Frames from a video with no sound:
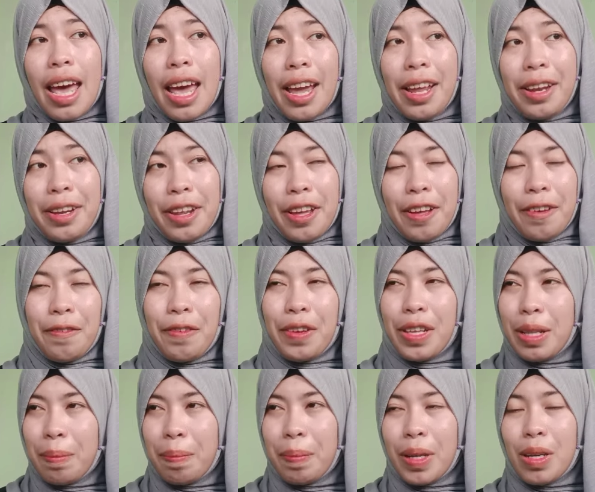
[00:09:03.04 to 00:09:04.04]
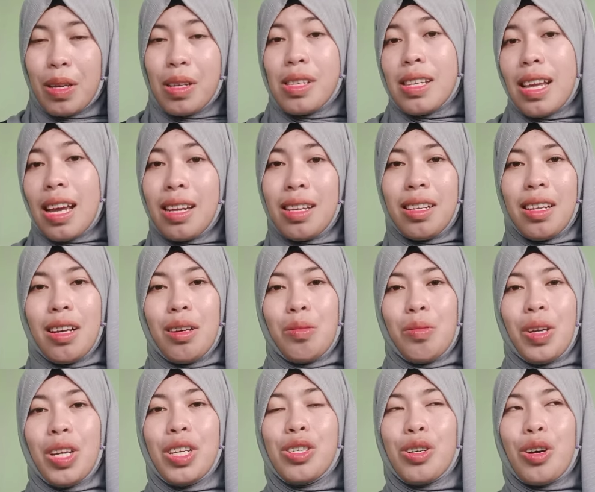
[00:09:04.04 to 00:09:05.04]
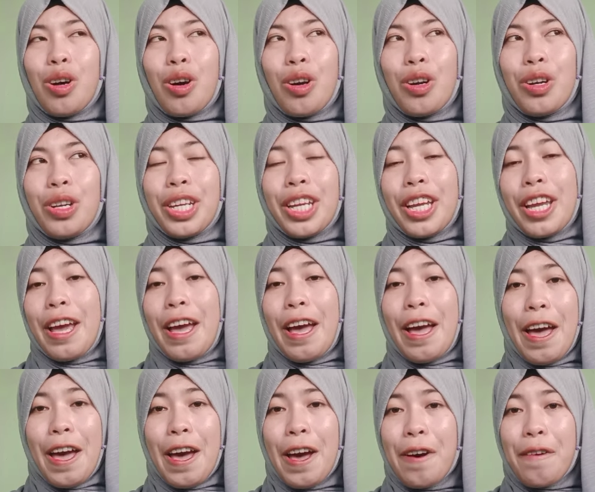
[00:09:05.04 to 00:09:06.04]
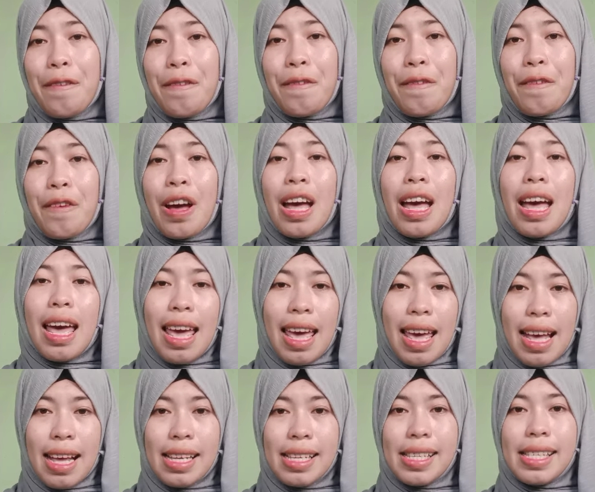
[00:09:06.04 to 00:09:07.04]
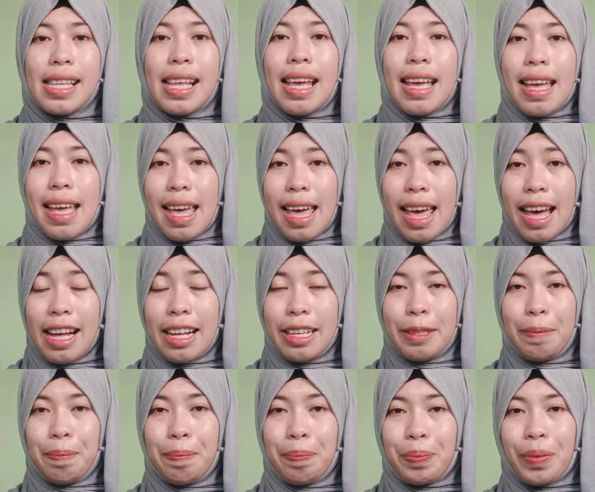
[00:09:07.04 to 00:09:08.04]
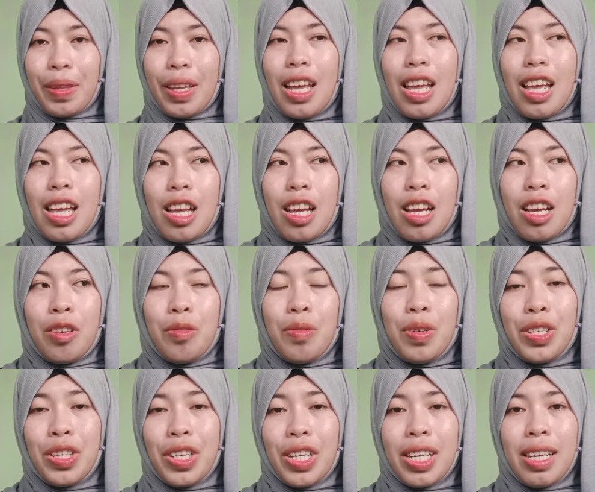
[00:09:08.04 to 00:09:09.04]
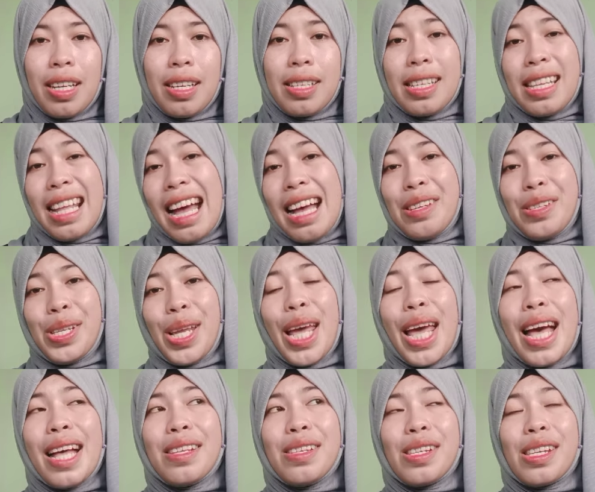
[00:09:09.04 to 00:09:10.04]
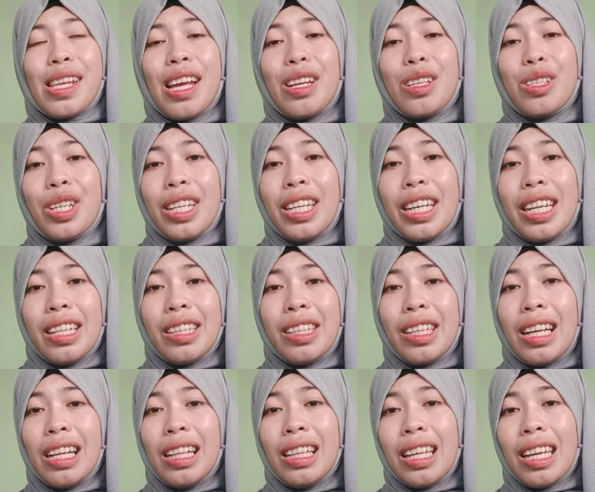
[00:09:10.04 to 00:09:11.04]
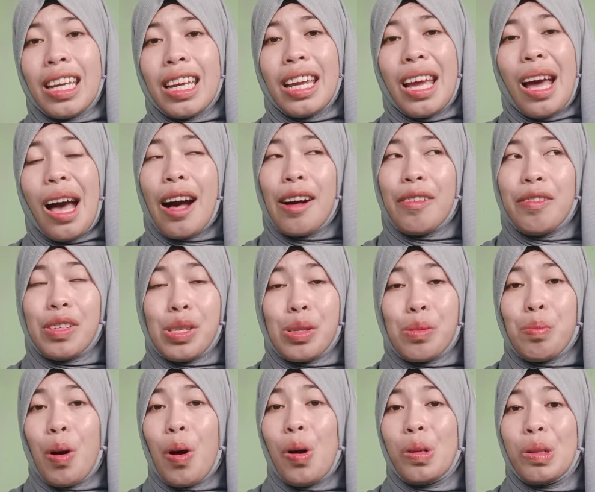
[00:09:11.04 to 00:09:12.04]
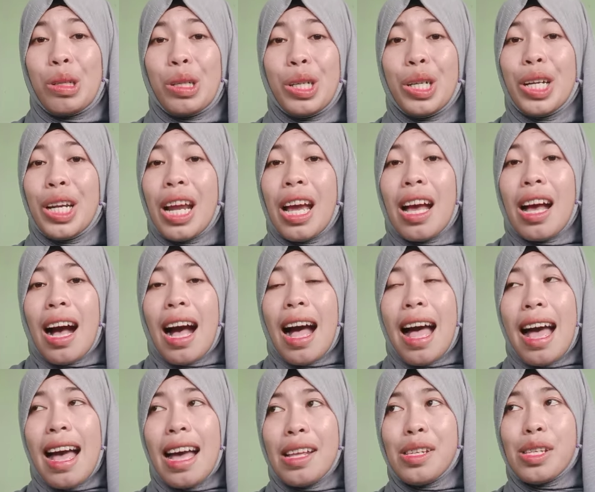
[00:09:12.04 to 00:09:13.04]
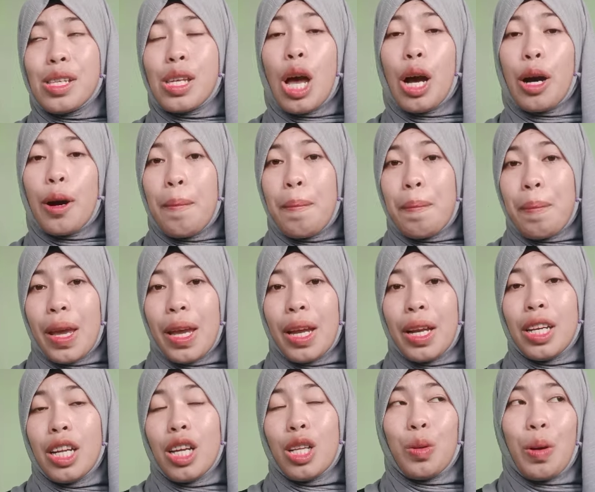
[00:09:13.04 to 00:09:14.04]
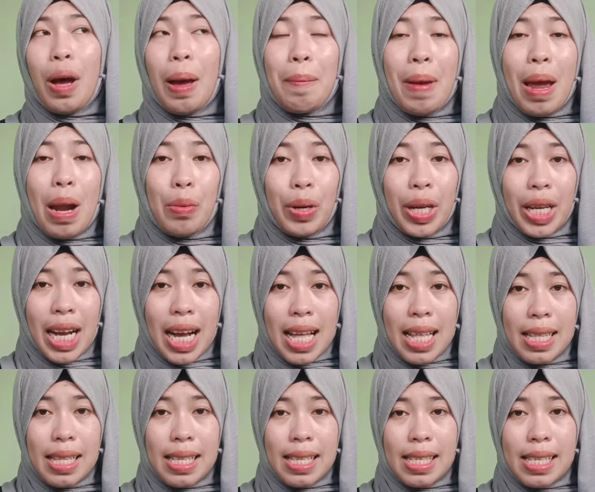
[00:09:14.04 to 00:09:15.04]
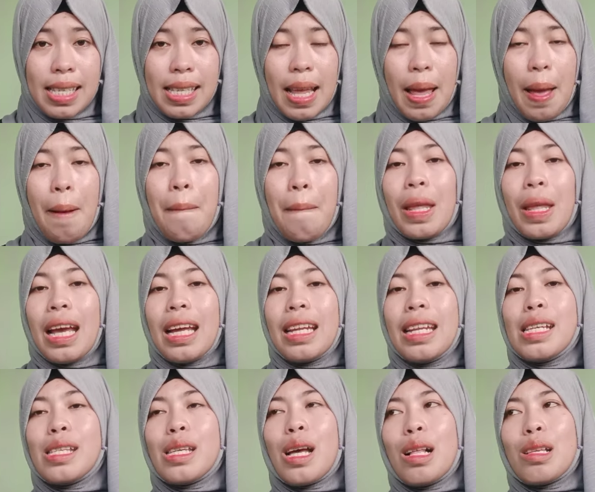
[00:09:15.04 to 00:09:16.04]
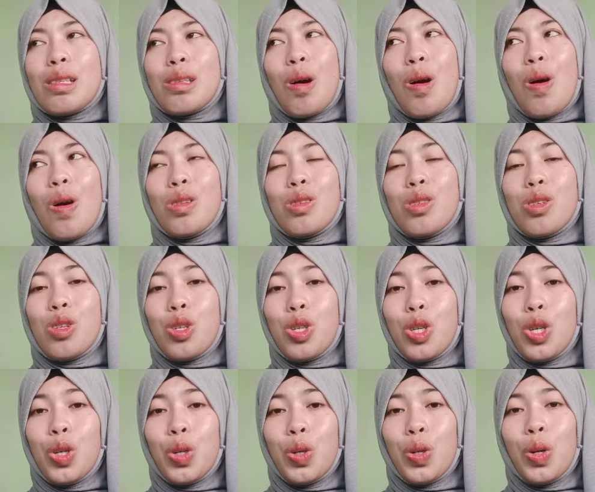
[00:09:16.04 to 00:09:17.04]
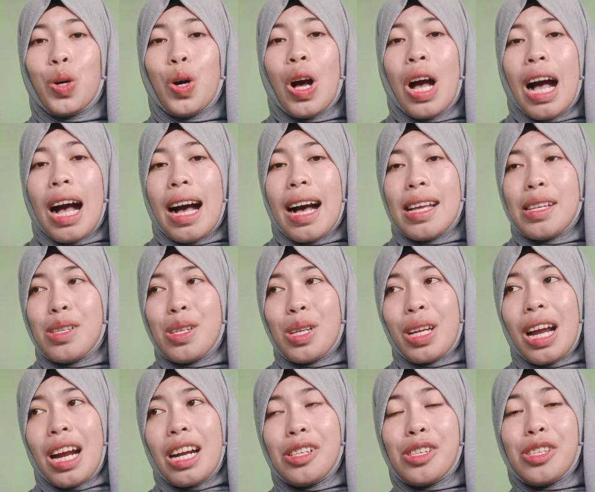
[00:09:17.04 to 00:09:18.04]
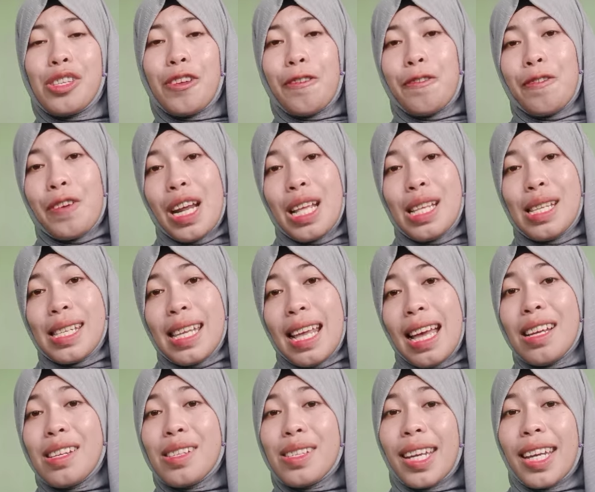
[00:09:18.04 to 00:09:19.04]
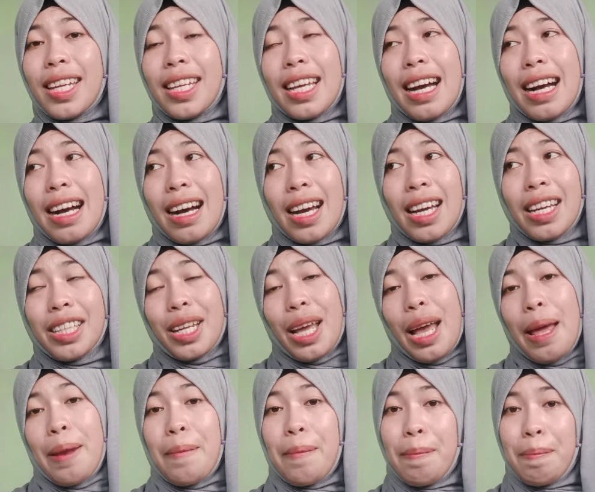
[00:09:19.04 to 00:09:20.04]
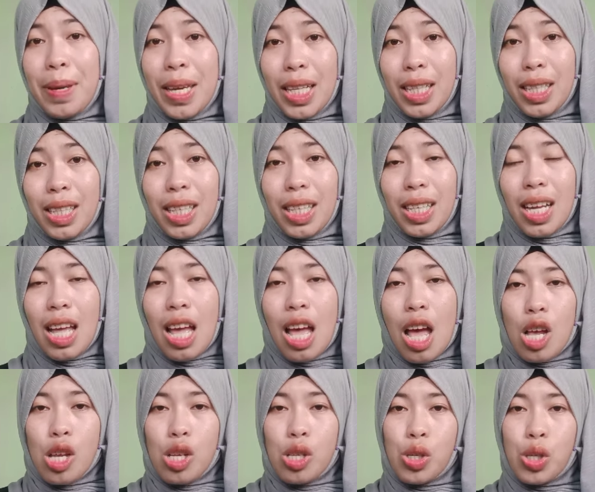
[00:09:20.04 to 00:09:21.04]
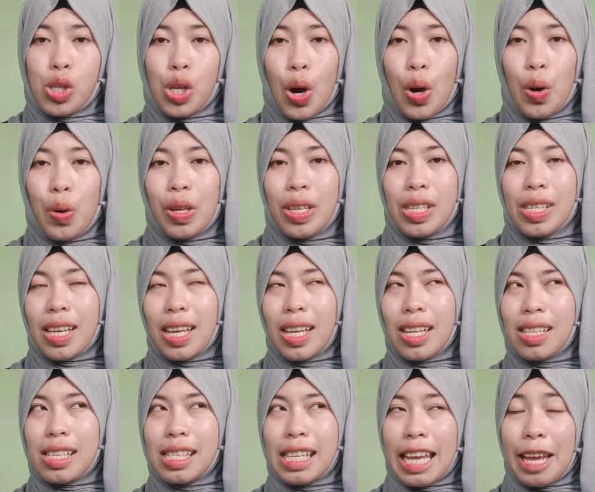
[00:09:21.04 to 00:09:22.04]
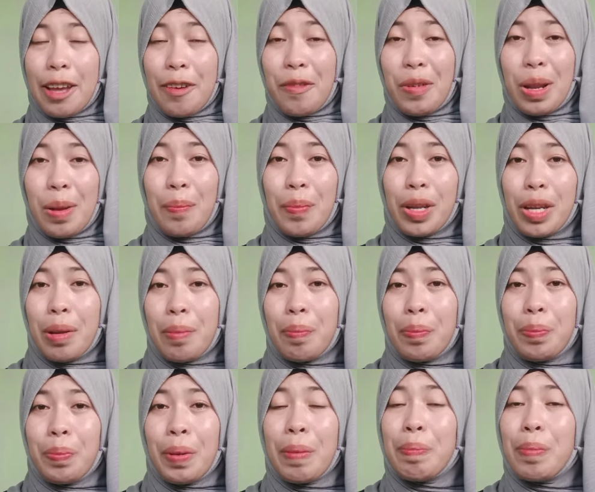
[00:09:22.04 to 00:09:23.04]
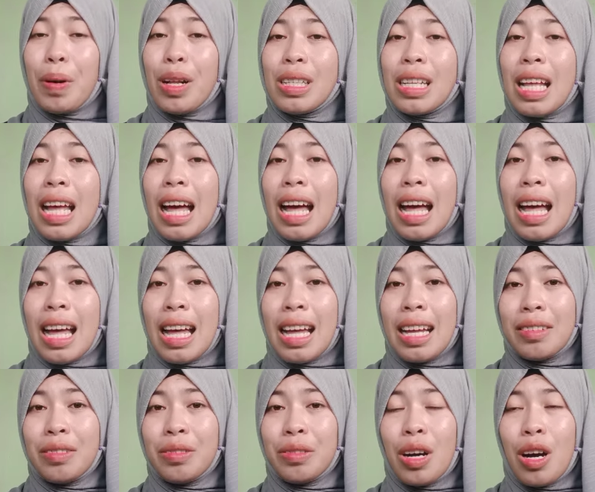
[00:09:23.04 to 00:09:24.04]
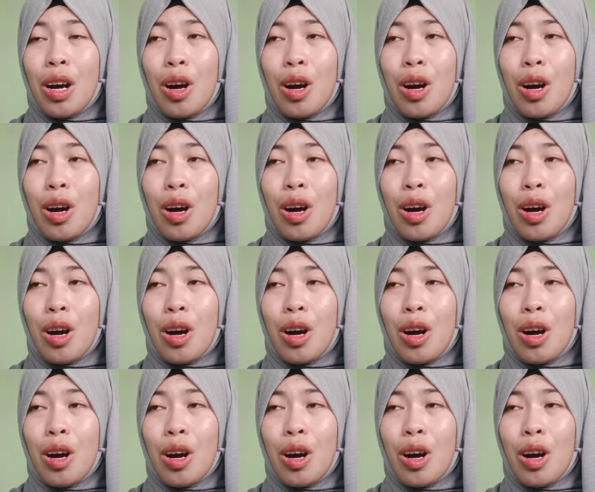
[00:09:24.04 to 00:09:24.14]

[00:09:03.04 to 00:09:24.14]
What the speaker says: and the Filipino Sign Language, or the FSL, which is Asians genetically have smaller hands compared to Americans. This also holds true as regards differences in the height and build. So, since a Filipino people hand